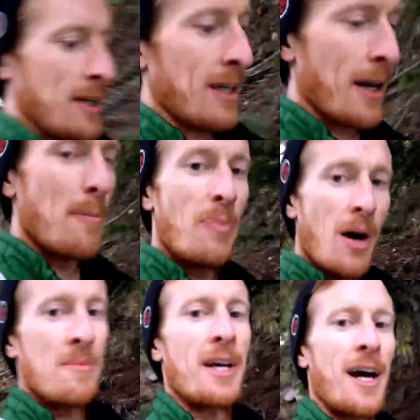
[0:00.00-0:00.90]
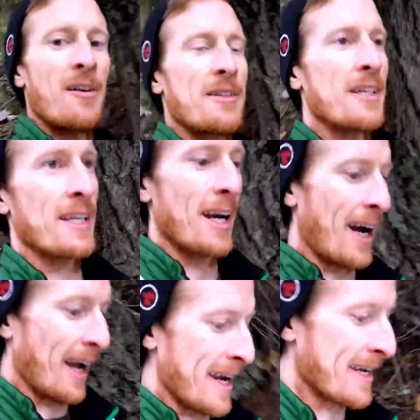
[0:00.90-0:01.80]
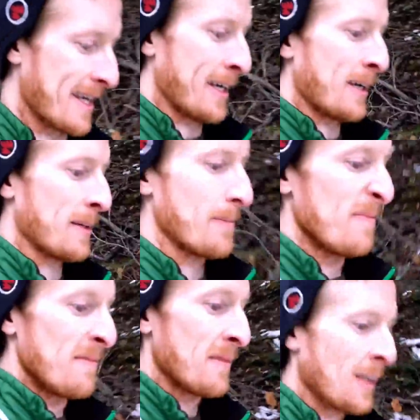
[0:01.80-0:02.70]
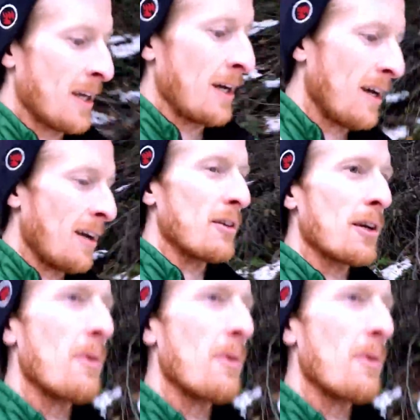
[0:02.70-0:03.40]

kind of bummed out, didn't get a hike. And I was like,